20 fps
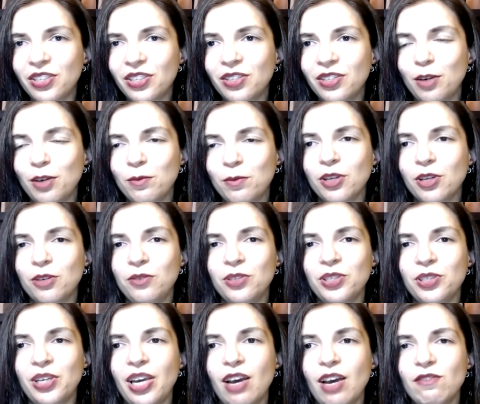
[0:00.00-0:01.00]
and then we're going
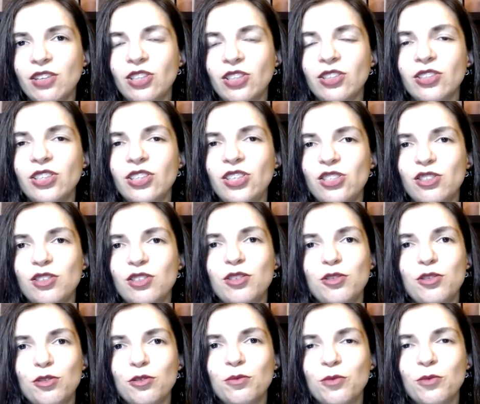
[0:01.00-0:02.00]
to have at least
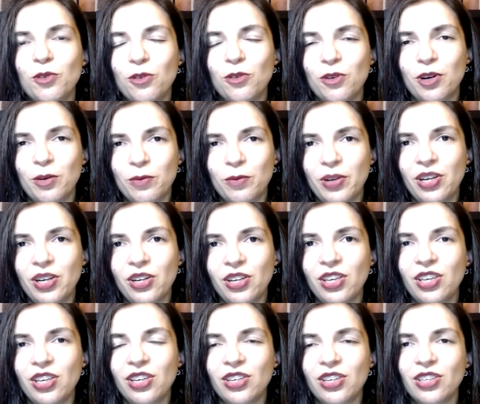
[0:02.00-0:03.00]
2 more when
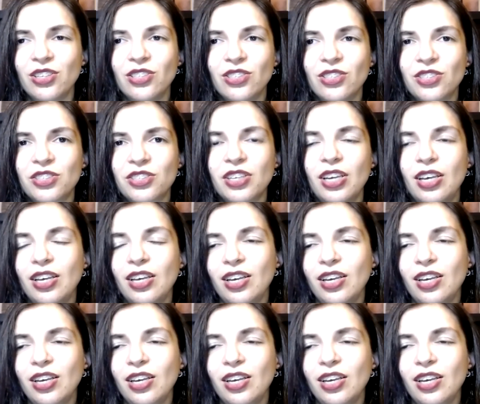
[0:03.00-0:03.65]
he is